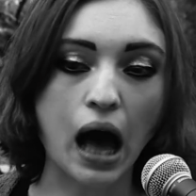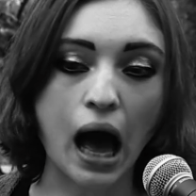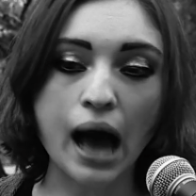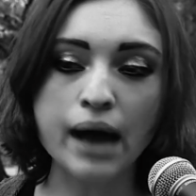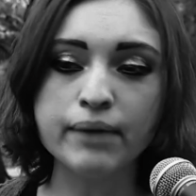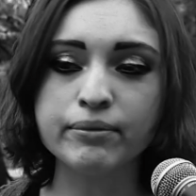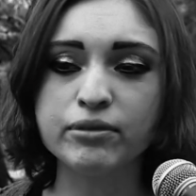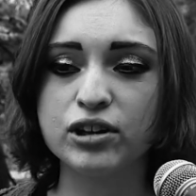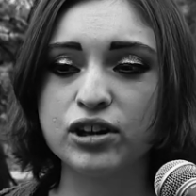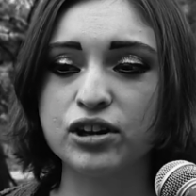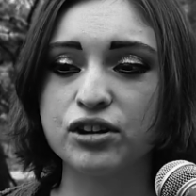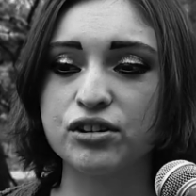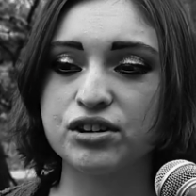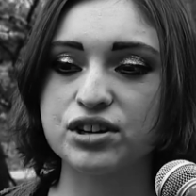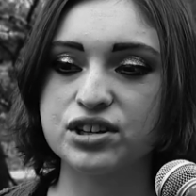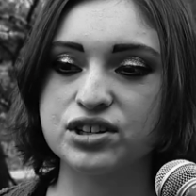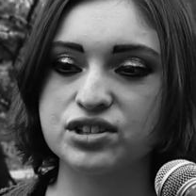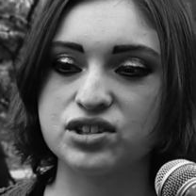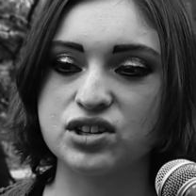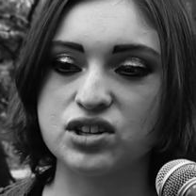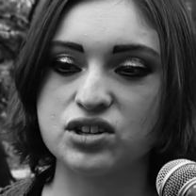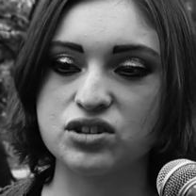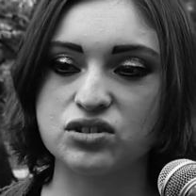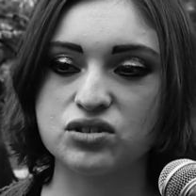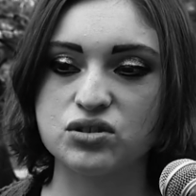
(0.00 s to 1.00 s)
I'm
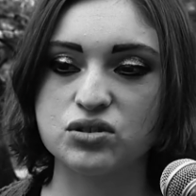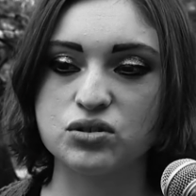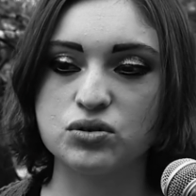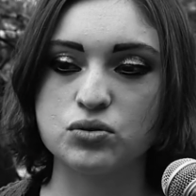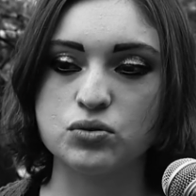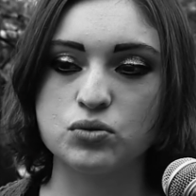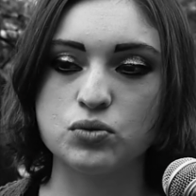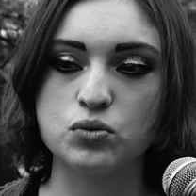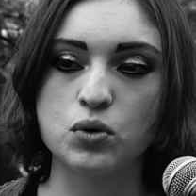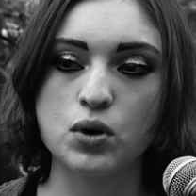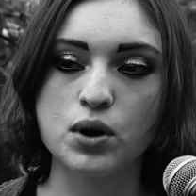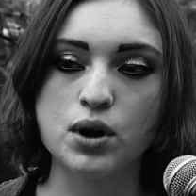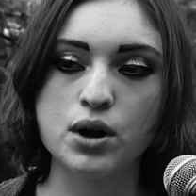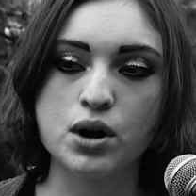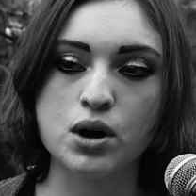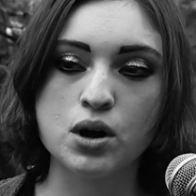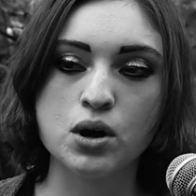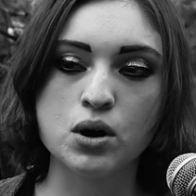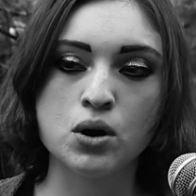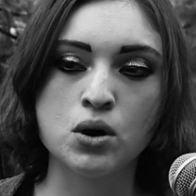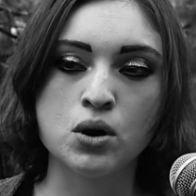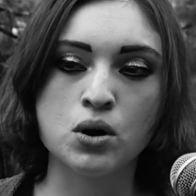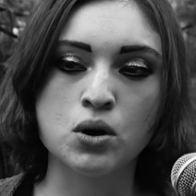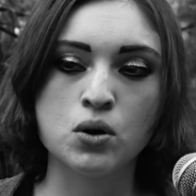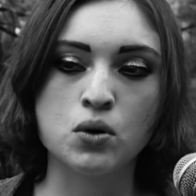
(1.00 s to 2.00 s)
curious as to
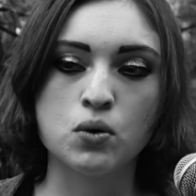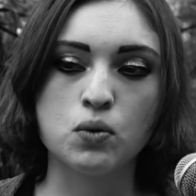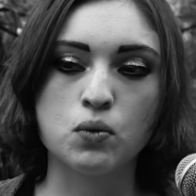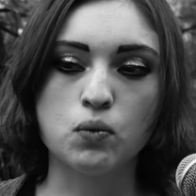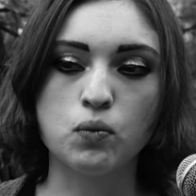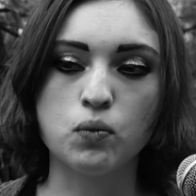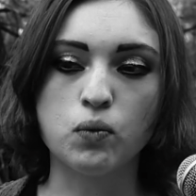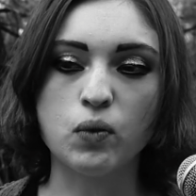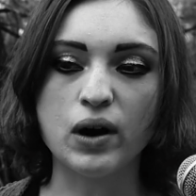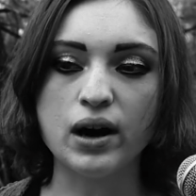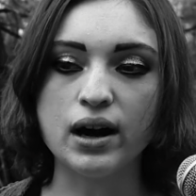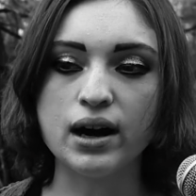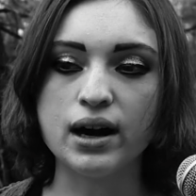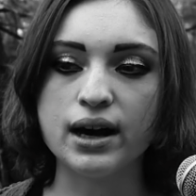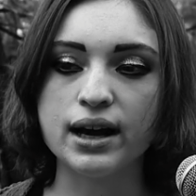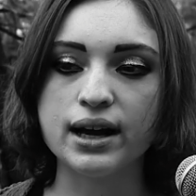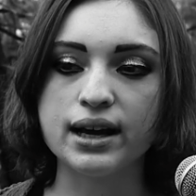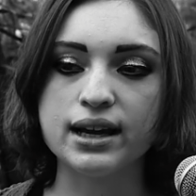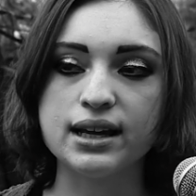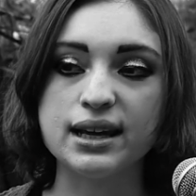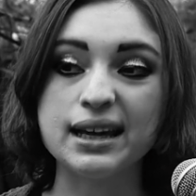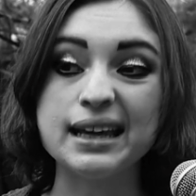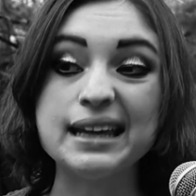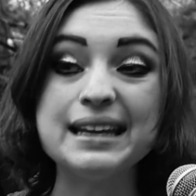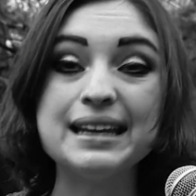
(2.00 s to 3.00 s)
why
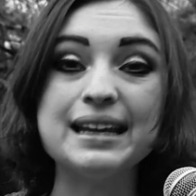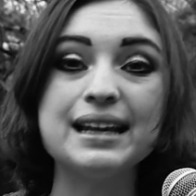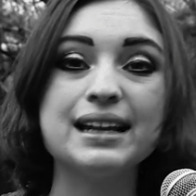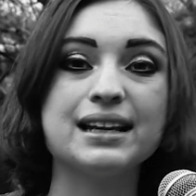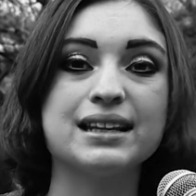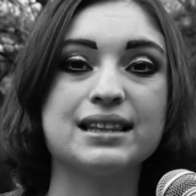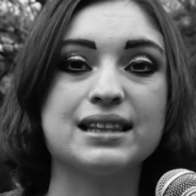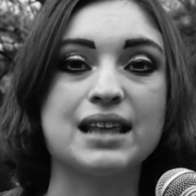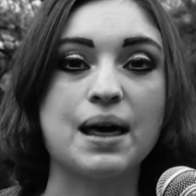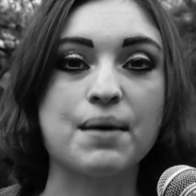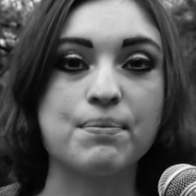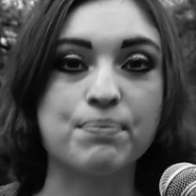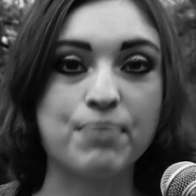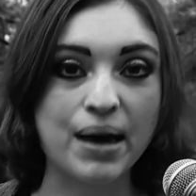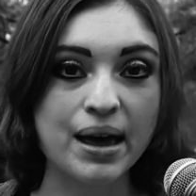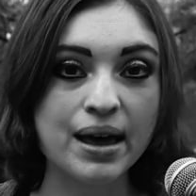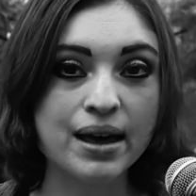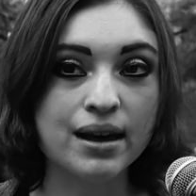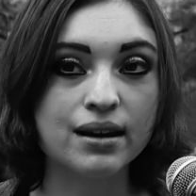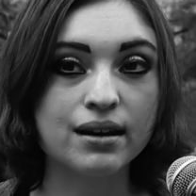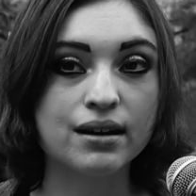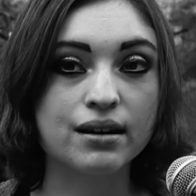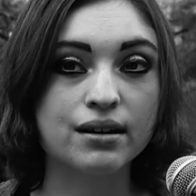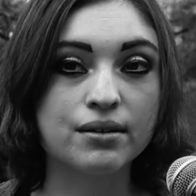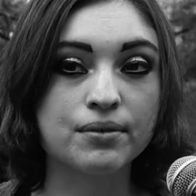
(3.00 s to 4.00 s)
he needed that
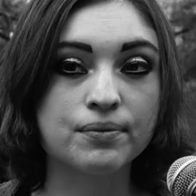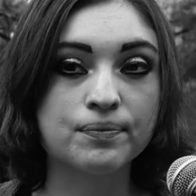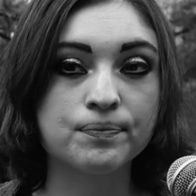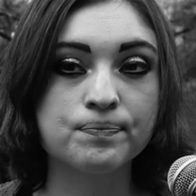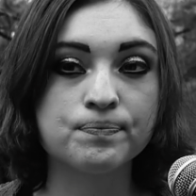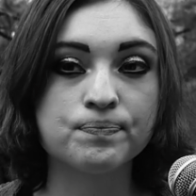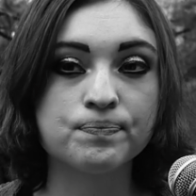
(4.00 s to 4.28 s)
pen.